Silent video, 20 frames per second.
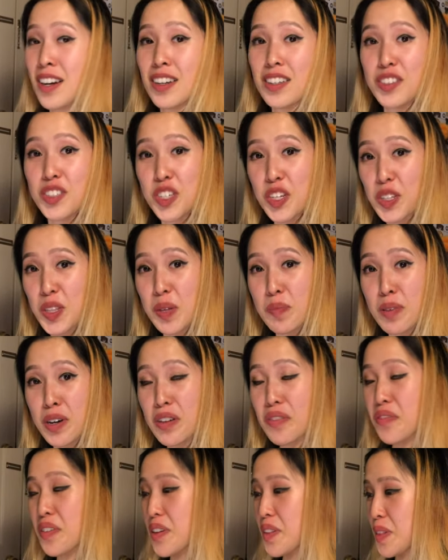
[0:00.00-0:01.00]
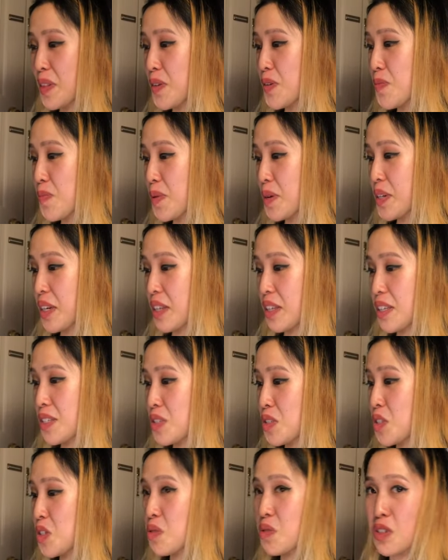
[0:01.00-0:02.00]
Jigglypuff and Lopunny, these
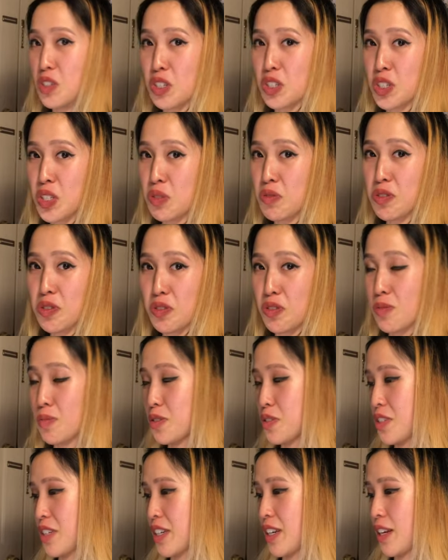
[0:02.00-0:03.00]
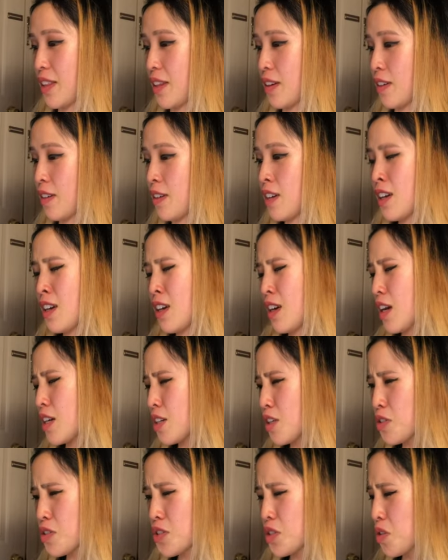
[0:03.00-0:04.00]
two are so adorable together. And
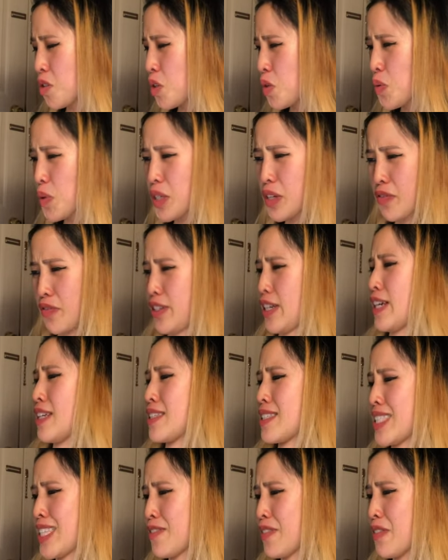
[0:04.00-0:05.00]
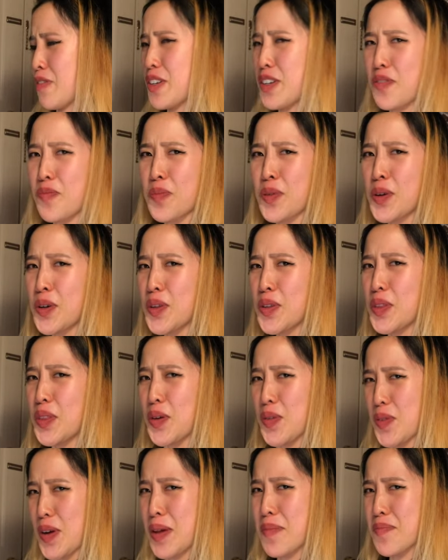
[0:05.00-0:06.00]
also, who would have guessed that we would have pulled the
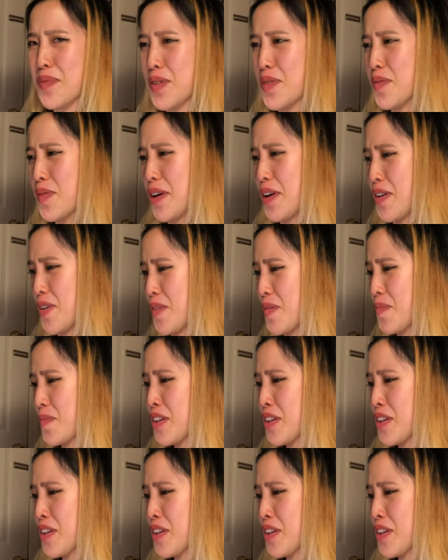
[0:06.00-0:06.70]
Rainbow Rare